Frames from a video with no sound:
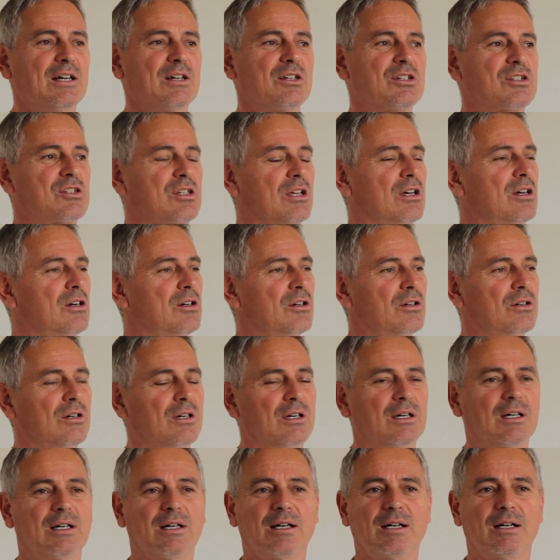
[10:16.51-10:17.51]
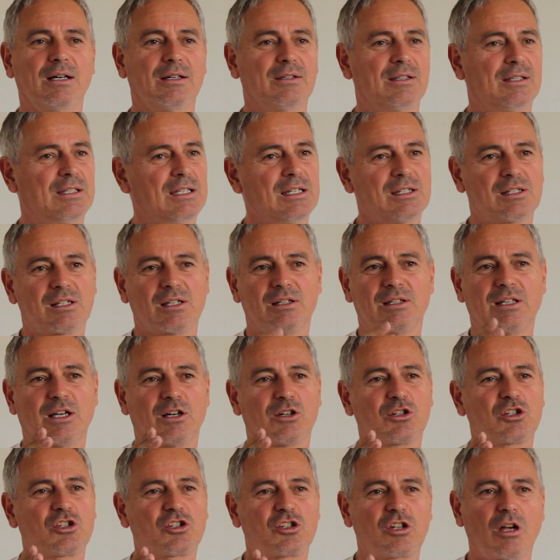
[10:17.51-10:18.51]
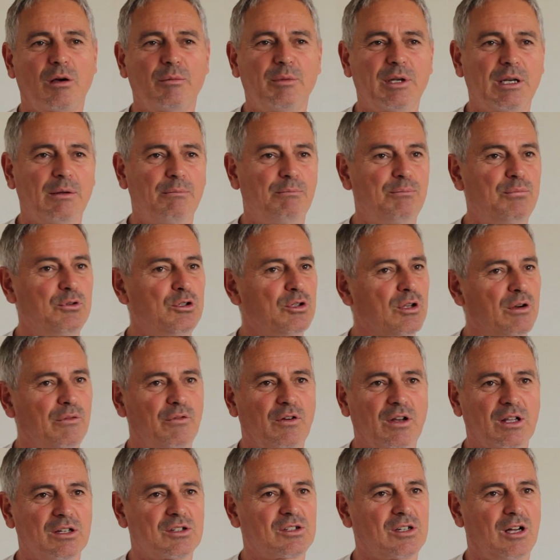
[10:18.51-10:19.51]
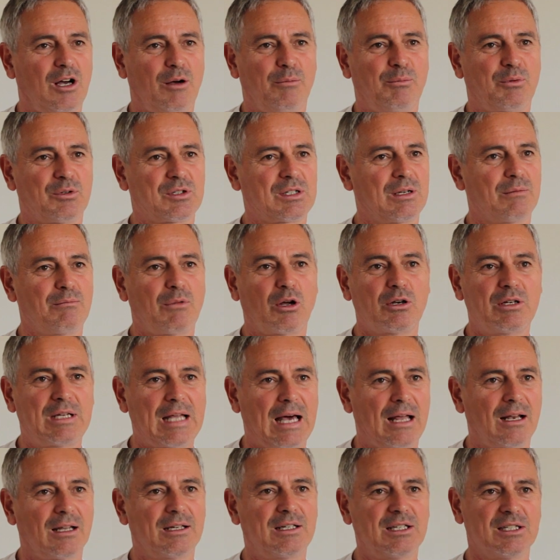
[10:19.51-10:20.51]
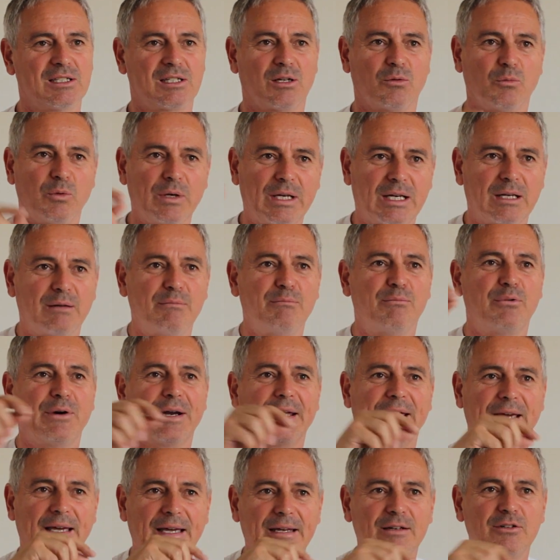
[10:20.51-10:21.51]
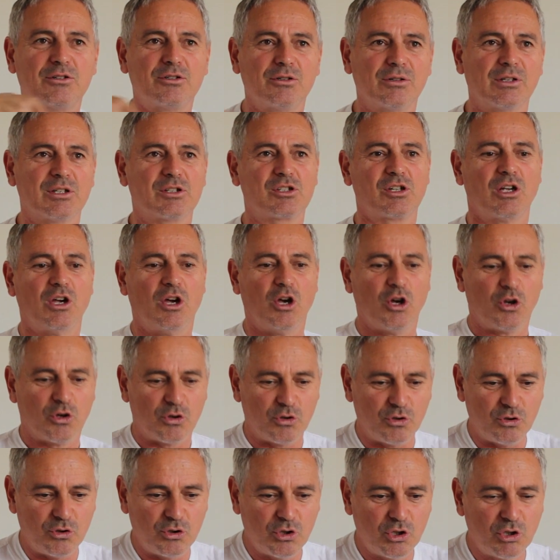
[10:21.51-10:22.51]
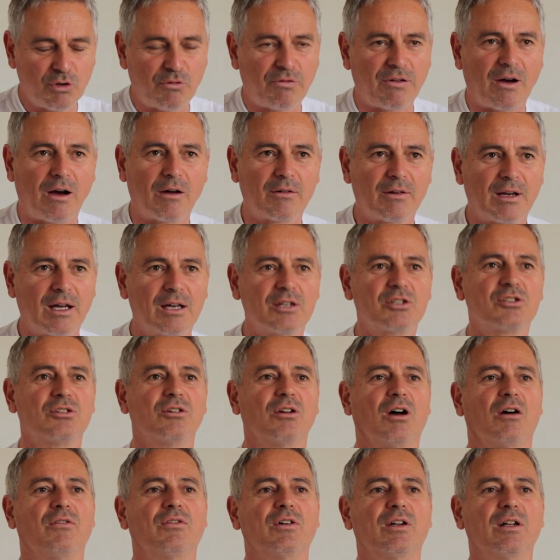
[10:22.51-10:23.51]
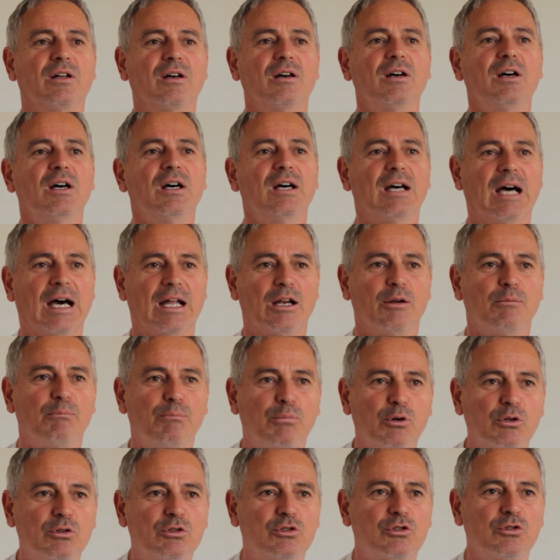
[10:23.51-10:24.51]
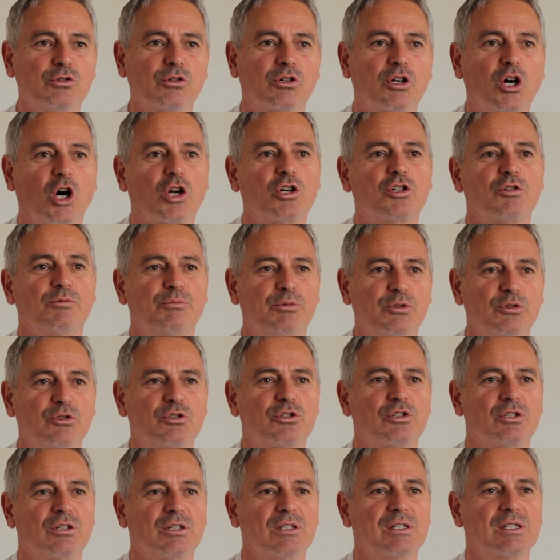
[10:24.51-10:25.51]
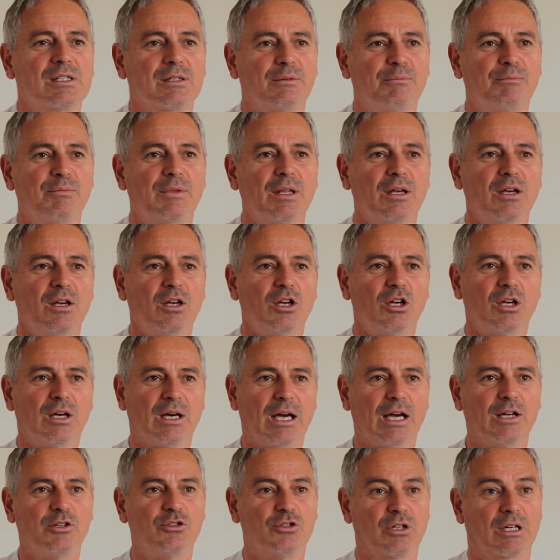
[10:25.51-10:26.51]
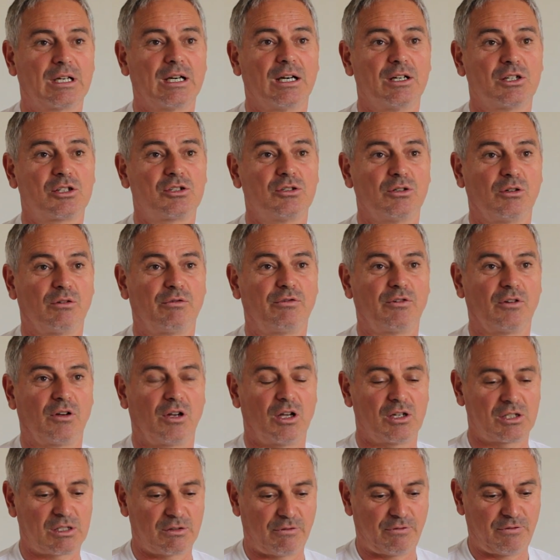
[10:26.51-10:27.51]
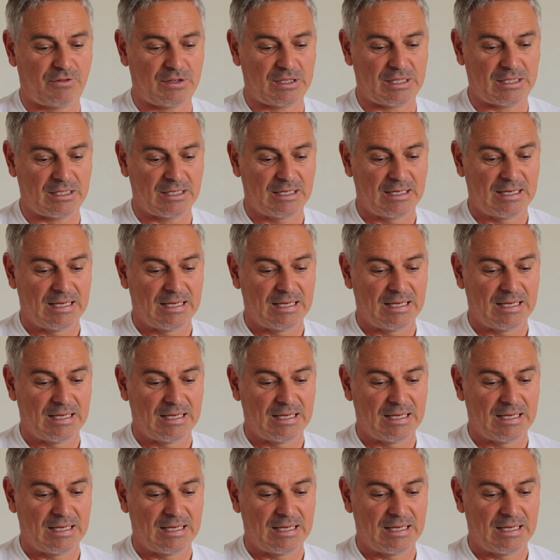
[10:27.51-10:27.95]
So there are so many beautiful examples and modalities that we can bring into this new foundation of an Ubuntu contributionism educational philosophy,